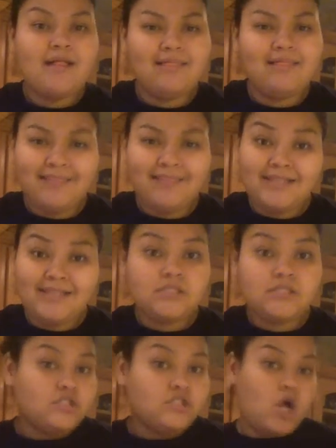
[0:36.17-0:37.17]

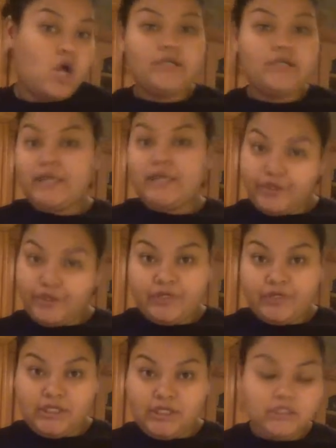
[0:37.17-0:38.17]
let's talk
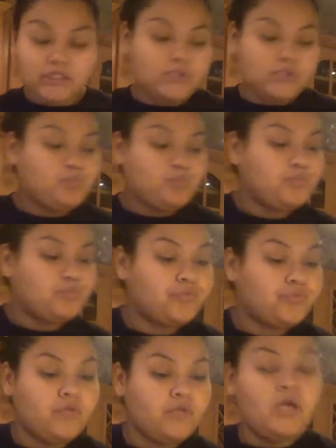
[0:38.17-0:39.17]
ingredients.
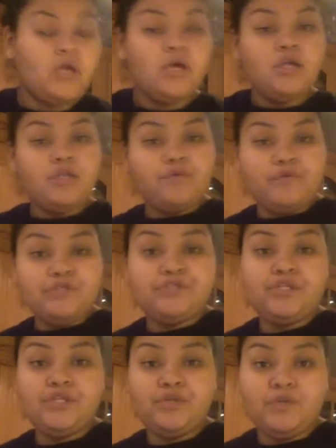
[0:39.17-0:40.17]
The first
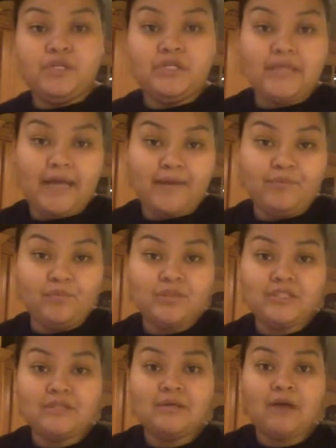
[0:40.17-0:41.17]
thing you need to get, which
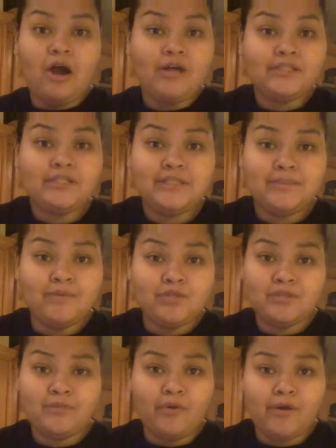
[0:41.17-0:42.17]
is honestly the most
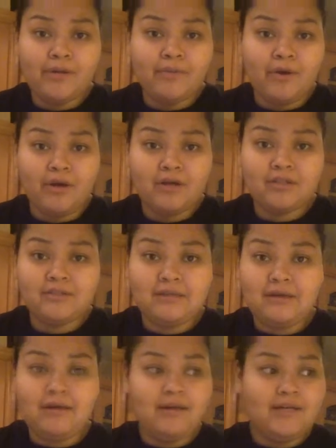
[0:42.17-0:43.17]
important part because
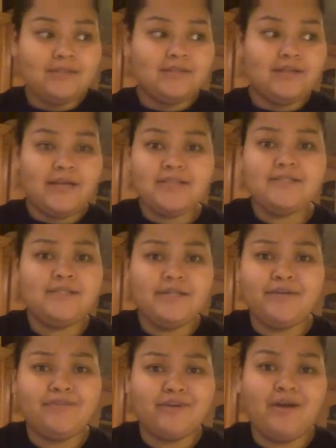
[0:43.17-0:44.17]
it's a
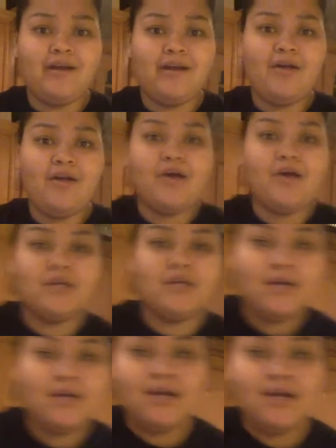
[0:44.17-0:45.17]
quesadilla for crying out loud,
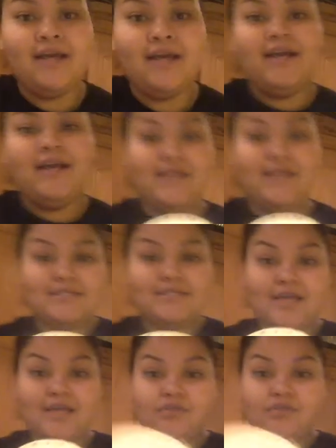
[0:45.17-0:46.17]

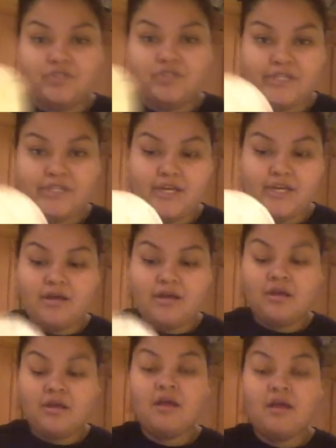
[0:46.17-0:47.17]
is the tortilla.
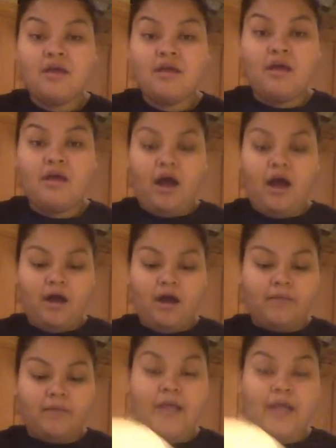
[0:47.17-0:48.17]

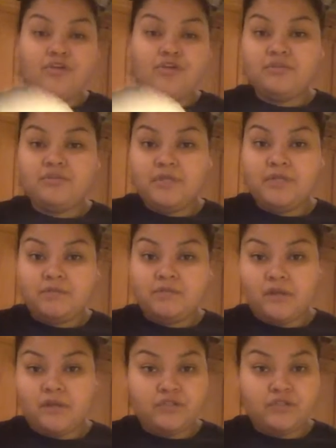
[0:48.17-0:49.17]
I use
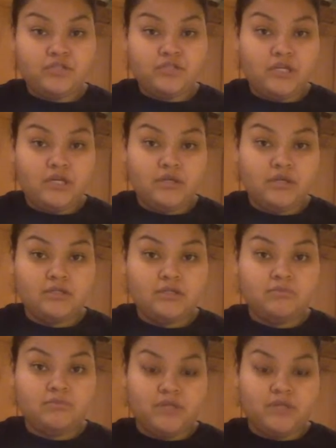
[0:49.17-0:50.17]
medium-sized
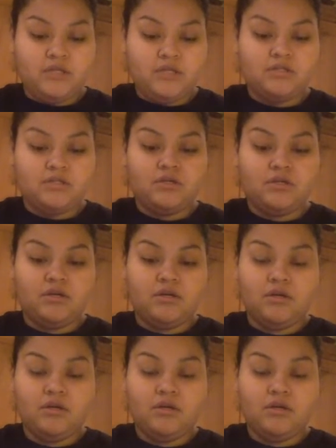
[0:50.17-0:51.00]
tortillas because they're